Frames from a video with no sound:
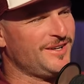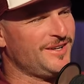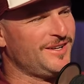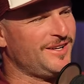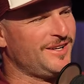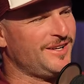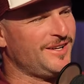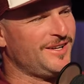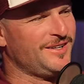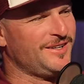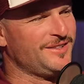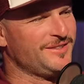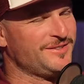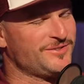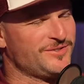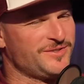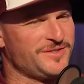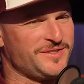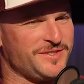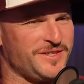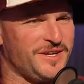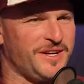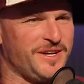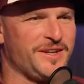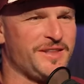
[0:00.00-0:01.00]
Yeah. They, we thought
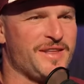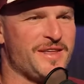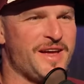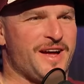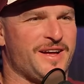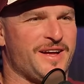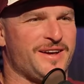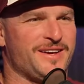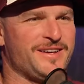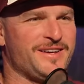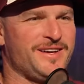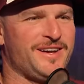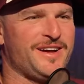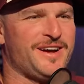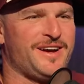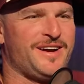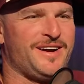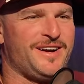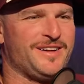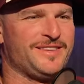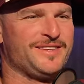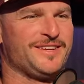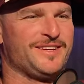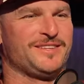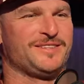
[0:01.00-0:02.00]
they were lying. That. Yeah.
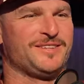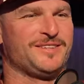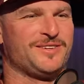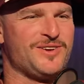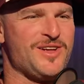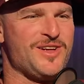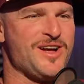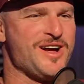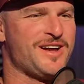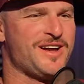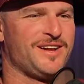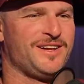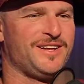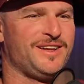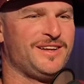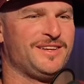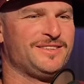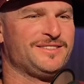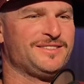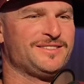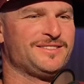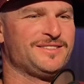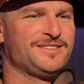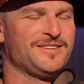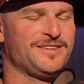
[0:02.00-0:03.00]
I thought they were lying. I
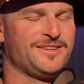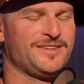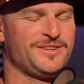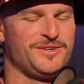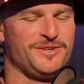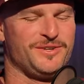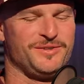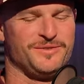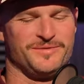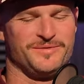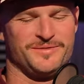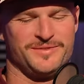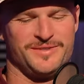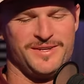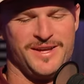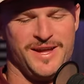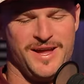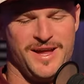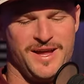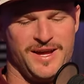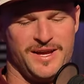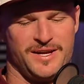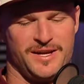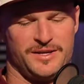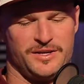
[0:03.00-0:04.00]
just I couldn't,
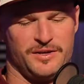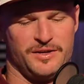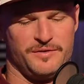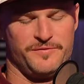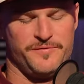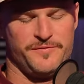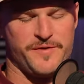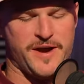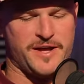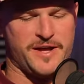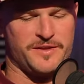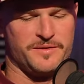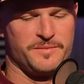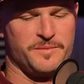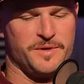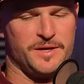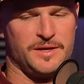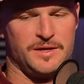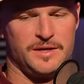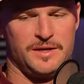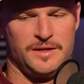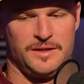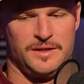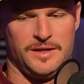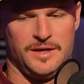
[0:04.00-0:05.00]
I couldn't fathom
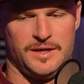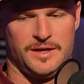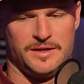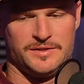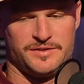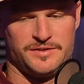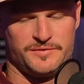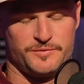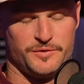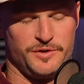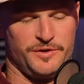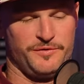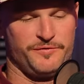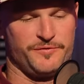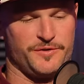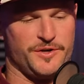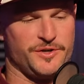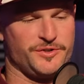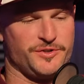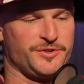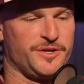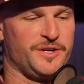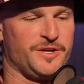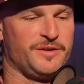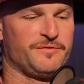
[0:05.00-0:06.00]
it. And then it's really
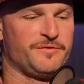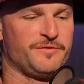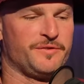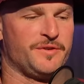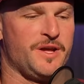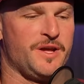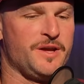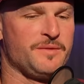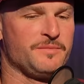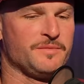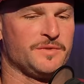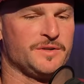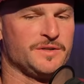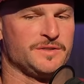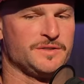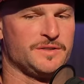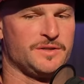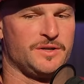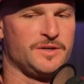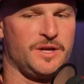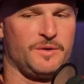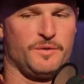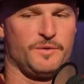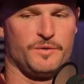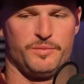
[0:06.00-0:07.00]
frustrating for them because
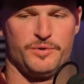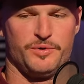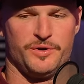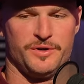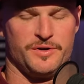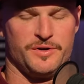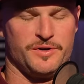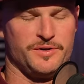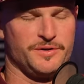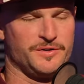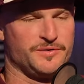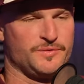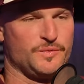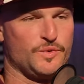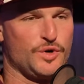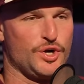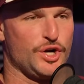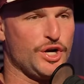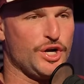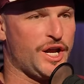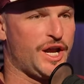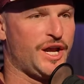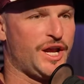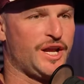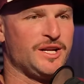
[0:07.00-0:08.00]
they're like, we're putting all this
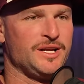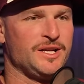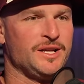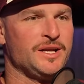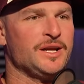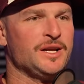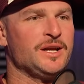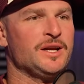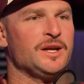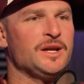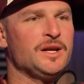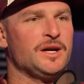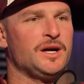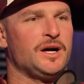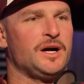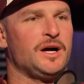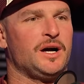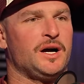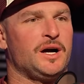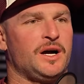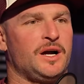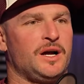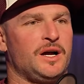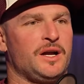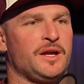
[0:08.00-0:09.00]
work in
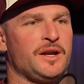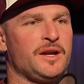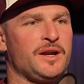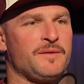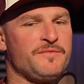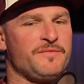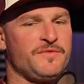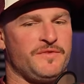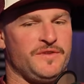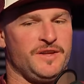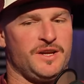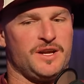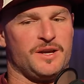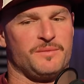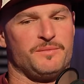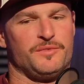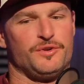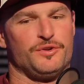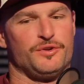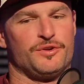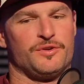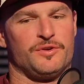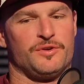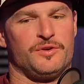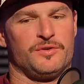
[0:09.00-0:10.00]
uh, and I think I'm
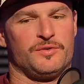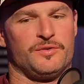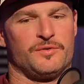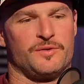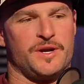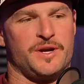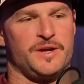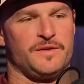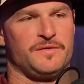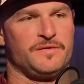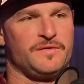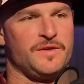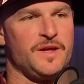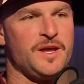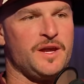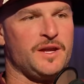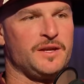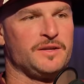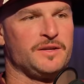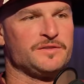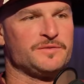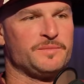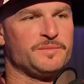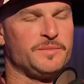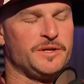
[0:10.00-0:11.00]
doing all the right
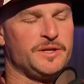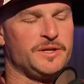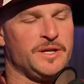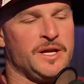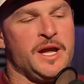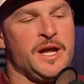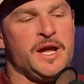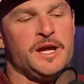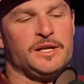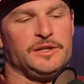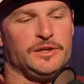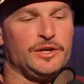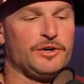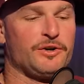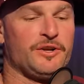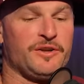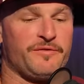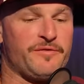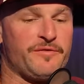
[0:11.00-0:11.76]
things, but literally,